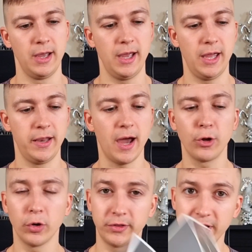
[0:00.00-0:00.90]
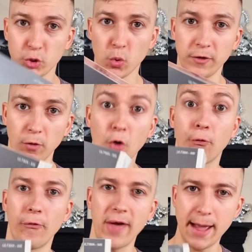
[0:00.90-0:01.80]
And I got this one
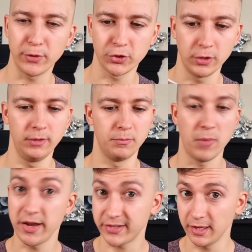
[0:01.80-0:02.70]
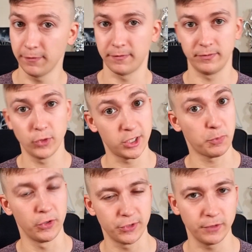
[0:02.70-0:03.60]
off Amazon myself, not
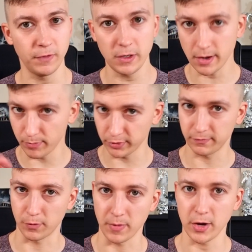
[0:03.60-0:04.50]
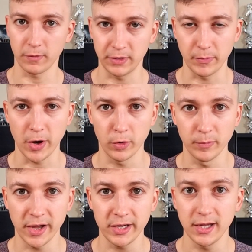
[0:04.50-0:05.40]
sponsored video, I bought from with my
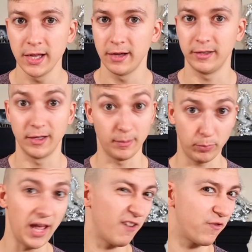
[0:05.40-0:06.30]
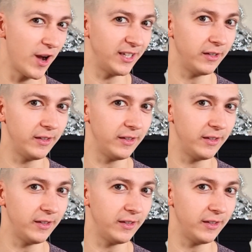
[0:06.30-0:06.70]
own money, with a Black Friday